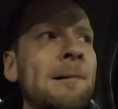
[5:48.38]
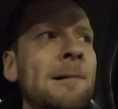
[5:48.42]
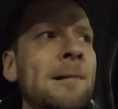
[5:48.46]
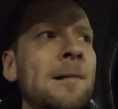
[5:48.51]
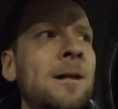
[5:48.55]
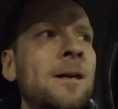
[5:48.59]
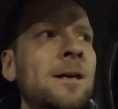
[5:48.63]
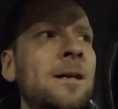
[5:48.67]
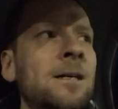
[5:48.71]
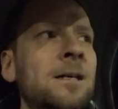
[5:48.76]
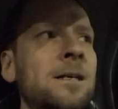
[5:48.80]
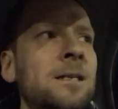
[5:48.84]

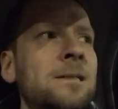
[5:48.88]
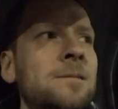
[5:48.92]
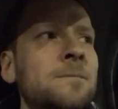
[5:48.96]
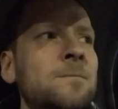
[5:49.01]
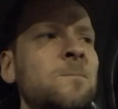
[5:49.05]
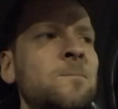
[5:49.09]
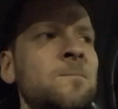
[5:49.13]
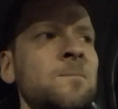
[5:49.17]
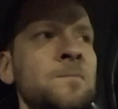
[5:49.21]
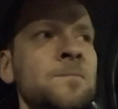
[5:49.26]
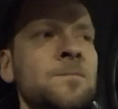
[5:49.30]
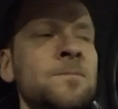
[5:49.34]
Um,
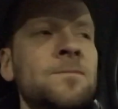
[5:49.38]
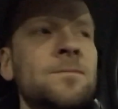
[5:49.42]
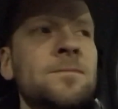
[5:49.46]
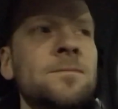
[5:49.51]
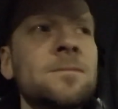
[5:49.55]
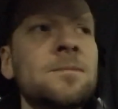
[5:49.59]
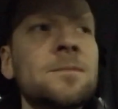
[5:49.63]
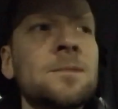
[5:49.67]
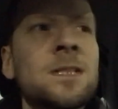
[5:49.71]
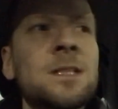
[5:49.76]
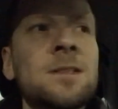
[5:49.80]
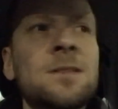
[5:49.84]

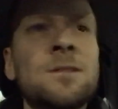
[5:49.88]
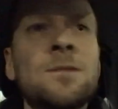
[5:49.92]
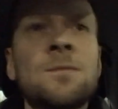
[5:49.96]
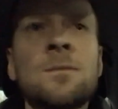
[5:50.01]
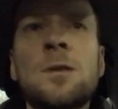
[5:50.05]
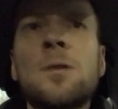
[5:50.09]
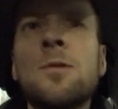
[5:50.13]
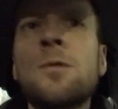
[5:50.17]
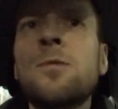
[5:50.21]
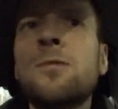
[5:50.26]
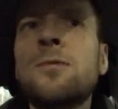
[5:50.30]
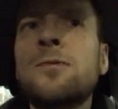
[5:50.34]
there's some
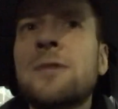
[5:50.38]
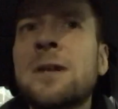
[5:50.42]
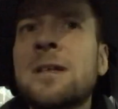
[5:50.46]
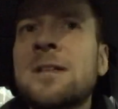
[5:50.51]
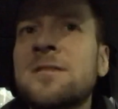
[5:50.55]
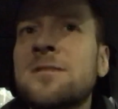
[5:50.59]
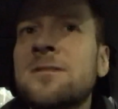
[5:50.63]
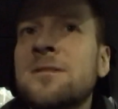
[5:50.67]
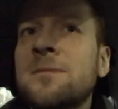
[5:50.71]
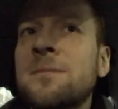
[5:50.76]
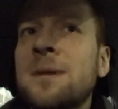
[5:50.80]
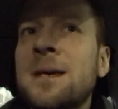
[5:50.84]
cool
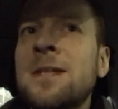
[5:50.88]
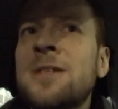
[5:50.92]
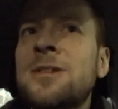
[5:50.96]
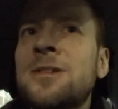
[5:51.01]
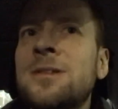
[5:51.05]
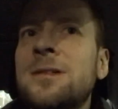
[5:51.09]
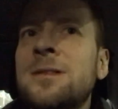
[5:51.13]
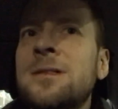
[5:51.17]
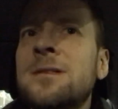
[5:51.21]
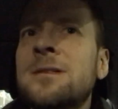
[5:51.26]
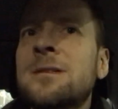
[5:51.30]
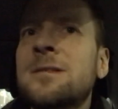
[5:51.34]

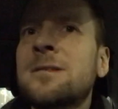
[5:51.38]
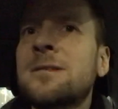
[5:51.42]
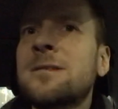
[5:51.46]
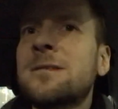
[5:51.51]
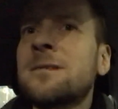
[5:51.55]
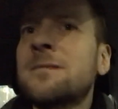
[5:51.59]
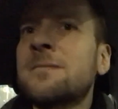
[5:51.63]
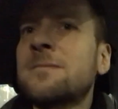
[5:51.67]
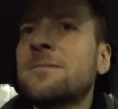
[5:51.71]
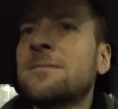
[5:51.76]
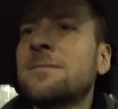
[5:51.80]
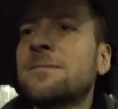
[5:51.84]

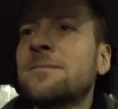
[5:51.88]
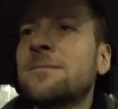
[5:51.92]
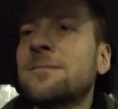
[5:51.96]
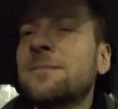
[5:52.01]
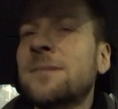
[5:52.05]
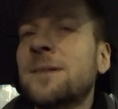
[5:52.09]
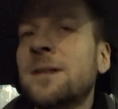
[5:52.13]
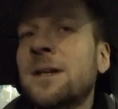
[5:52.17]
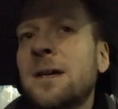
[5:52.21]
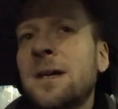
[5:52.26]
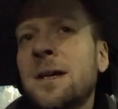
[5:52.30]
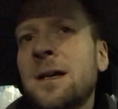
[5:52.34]
transformations,
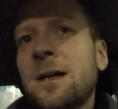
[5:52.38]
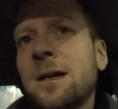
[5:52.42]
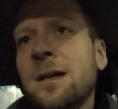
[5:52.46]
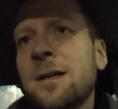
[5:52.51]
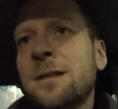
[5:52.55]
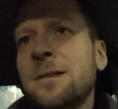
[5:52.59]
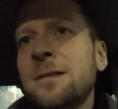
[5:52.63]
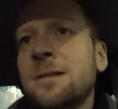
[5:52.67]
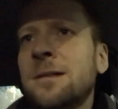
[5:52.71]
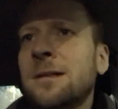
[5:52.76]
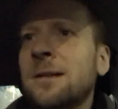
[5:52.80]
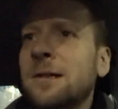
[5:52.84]

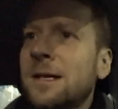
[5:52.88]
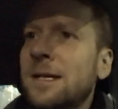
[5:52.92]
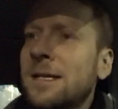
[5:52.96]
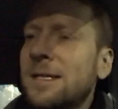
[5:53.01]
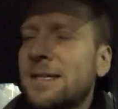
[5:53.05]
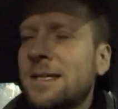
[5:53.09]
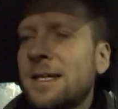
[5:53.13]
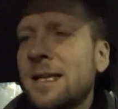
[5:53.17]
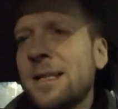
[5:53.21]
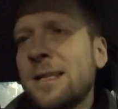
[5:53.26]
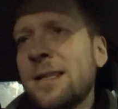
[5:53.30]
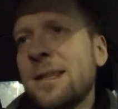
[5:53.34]
and um, like I
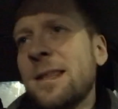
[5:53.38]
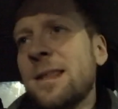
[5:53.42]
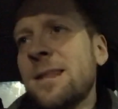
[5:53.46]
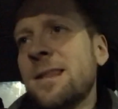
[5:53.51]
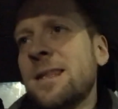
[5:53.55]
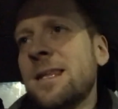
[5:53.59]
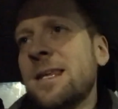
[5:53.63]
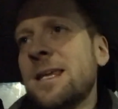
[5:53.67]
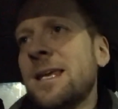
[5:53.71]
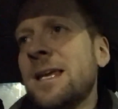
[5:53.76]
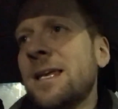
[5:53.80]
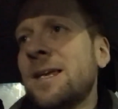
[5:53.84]
said, the,
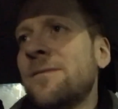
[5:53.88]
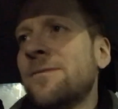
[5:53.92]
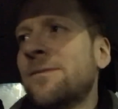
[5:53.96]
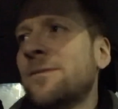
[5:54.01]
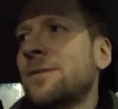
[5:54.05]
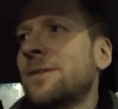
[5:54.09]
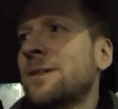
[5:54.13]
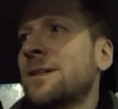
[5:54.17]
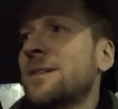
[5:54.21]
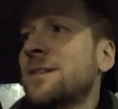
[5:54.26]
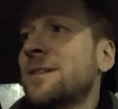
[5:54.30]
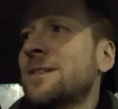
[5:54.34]
the
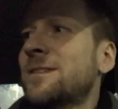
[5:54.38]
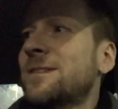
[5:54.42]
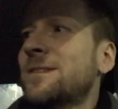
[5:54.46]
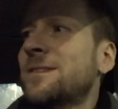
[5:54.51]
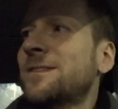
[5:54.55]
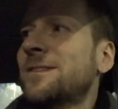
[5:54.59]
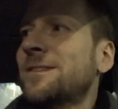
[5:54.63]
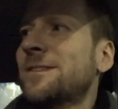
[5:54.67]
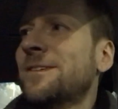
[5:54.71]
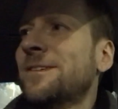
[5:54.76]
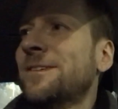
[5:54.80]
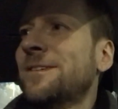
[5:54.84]

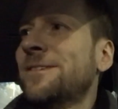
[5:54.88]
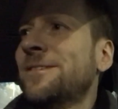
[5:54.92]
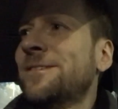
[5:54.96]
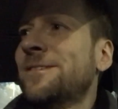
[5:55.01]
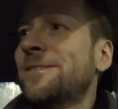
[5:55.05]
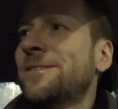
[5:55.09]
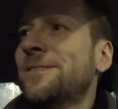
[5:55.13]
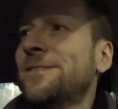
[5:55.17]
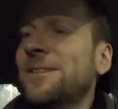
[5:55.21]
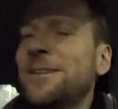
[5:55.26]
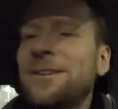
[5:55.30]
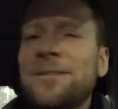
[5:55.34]
evilness of,
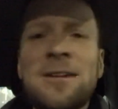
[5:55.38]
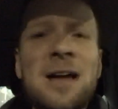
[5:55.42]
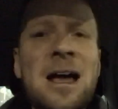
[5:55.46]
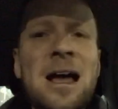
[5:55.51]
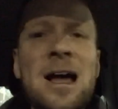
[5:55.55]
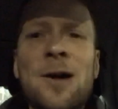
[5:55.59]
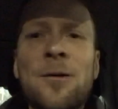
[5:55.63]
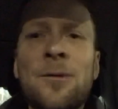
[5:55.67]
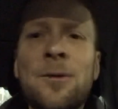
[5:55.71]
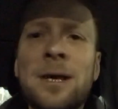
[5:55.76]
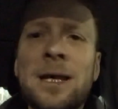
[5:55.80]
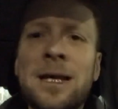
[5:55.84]
of
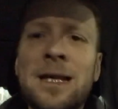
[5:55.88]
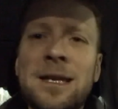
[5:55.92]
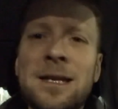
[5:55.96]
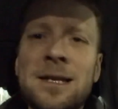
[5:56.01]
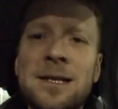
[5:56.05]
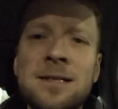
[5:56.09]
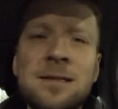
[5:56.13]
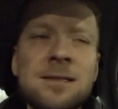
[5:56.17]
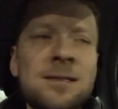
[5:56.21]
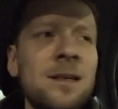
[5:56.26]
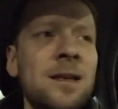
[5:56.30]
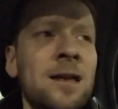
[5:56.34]
how he
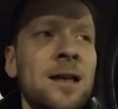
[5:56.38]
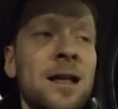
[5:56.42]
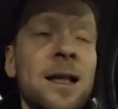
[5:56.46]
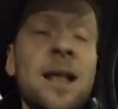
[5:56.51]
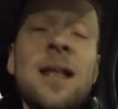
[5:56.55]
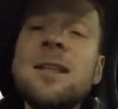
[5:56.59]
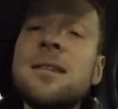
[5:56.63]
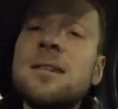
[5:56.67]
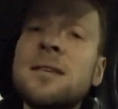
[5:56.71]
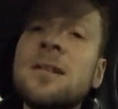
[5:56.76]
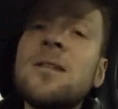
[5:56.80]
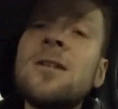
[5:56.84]
is.
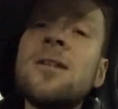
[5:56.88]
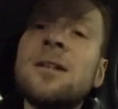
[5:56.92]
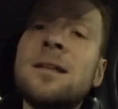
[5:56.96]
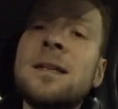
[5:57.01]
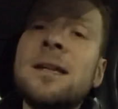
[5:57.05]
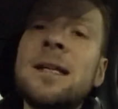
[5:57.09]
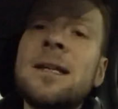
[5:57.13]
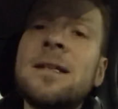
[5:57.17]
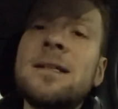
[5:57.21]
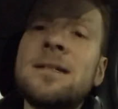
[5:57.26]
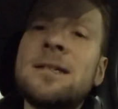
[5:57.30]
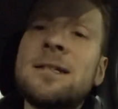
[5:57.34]
It's a good and
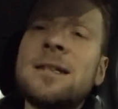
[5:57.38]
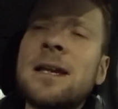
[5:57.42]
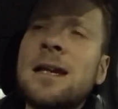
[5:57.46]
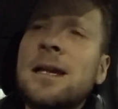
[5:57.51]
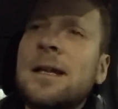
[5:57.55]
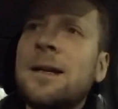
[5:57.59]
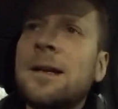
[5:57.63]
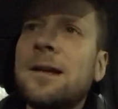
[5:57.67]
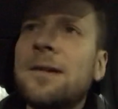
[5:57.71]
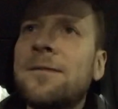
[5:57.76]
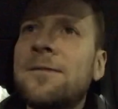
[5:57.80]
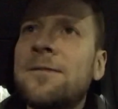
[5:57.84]

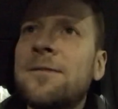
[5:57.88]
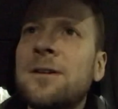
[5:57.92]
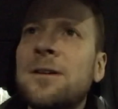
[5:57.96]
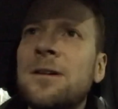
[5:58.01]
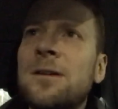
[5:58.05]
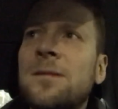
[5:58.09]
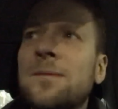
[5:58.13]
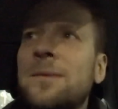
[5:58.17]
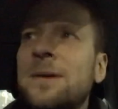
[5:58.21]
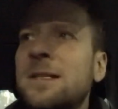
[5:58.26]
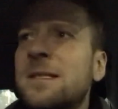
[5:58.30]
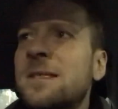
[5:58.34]
entertaining
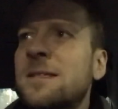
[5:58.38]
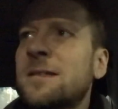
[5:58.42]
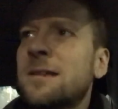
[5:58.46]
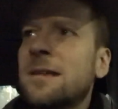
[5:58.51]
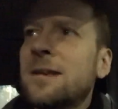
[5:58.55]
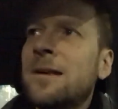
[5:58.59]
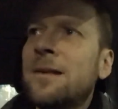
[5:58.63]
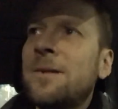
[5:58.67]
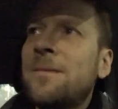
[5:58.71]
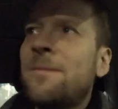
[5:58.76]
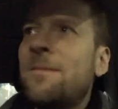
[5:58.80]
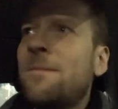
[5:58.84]
film. It's
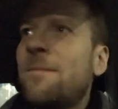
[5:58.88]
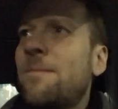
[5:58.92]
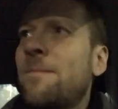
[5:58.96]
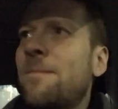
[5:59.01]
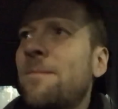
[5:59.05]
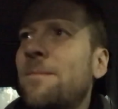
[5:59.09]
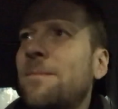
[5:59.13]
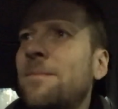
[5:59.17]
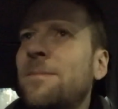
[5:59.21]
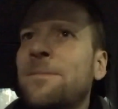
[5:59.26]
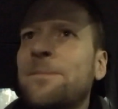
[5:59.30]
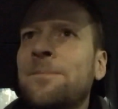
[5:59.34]
um,
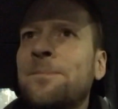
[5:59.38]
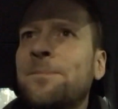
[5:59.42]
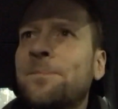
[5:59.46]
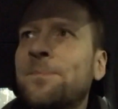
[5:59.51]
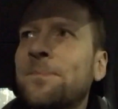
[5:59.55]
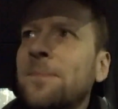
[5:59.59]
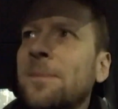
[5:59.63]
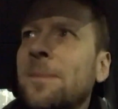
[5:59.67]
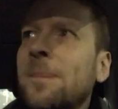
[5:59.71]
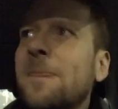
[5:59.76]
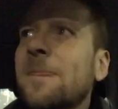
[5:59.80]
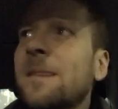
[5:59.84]

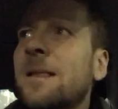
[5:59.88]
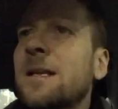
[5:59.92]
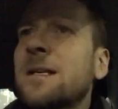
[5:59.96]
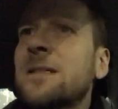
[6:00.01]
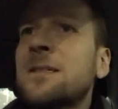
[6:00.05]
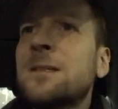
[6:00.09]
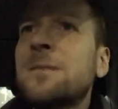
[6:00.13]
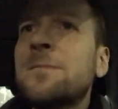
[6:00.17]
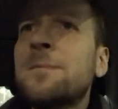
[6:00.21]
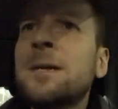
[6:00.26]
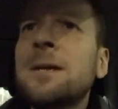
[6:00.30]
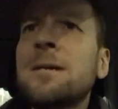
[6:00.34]

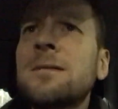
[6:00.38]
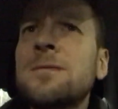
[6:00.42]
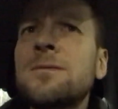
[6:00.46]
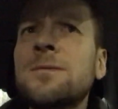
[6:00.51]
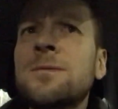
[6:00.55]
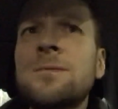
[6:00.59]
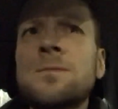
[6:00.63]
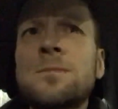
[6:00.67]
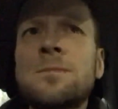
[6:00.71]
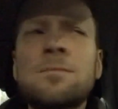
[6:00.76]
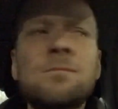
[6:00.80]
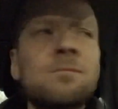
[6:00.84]
it's a bit
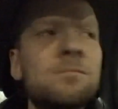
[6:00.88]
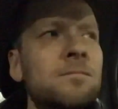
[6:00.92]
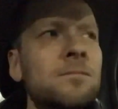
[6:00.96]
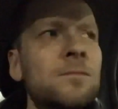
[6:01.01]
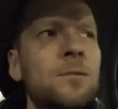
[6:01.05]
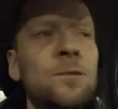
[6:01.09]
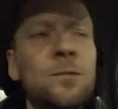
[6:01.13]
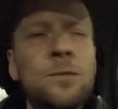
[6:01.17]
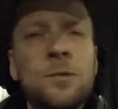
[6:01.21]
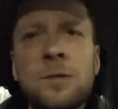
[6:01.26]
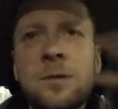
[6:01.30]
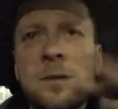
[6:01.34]

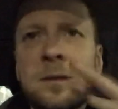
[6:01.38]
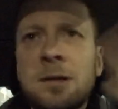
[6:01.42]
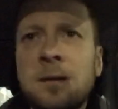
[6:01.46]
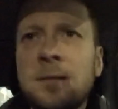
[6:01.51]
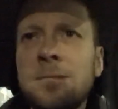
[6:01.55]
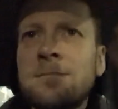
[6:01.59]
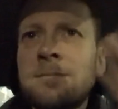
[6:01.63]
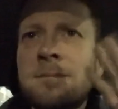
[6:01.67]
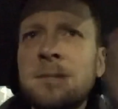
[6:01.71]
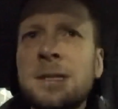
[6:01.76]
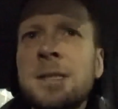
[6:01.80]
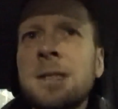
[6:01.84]
all
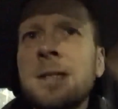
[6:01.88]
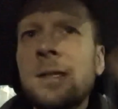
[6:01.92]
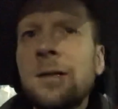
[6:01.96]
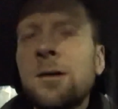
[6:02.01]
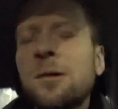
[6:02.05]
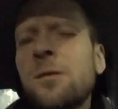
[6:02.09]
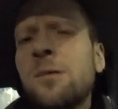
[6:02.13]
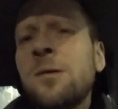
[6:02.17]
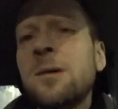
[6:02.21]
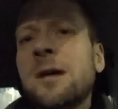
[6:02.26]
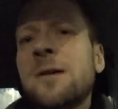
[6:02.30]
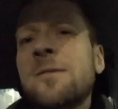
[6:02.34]

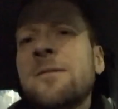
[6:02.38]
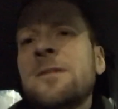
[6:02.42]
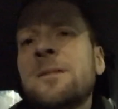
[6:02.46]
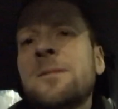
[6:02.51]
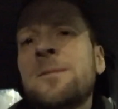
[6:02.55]
all over the